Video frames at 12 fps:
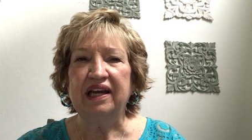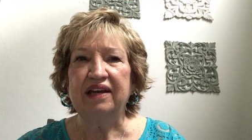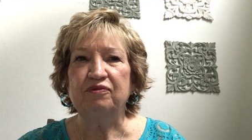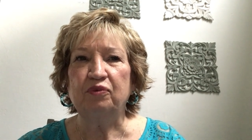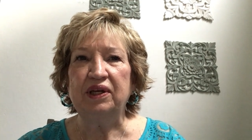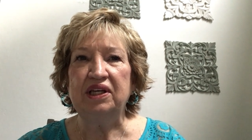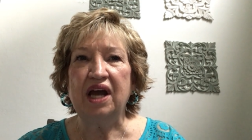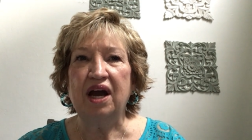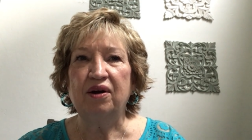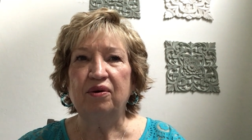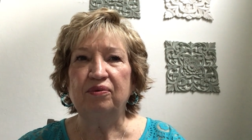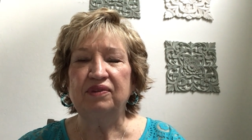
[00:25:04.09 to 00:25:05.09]
If we
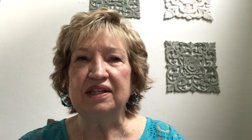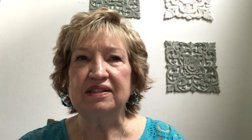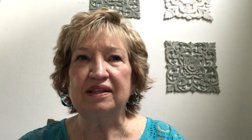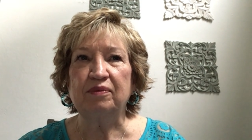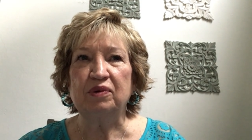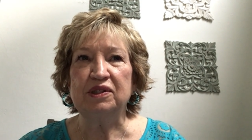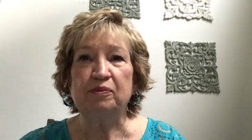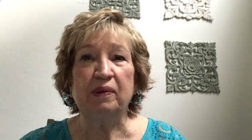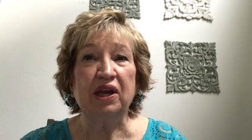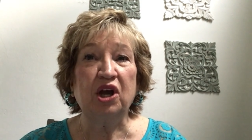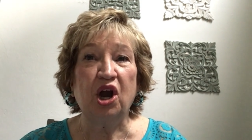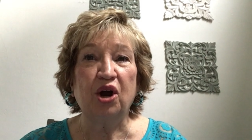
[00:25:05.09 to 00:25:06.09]
know that someone's
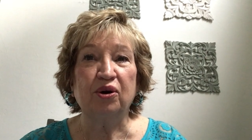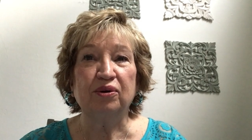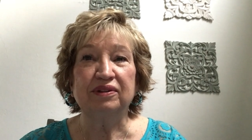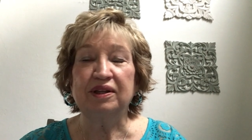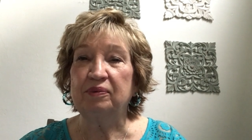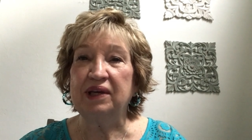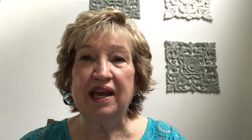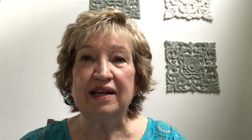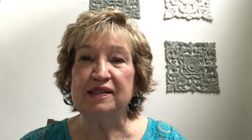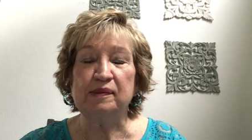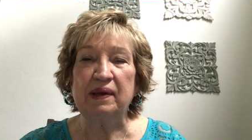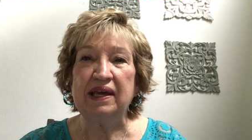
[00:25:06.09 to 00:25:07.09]
being hurt, that we
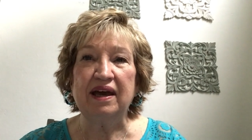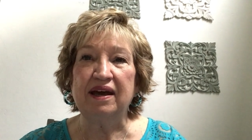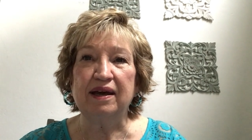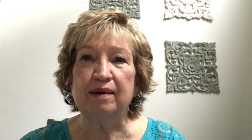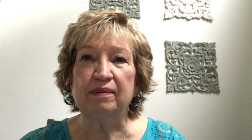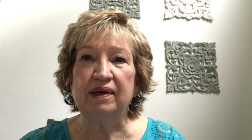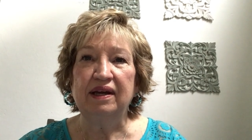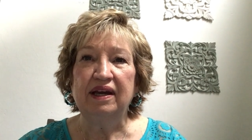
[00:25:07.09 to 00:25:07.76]
can't speak up.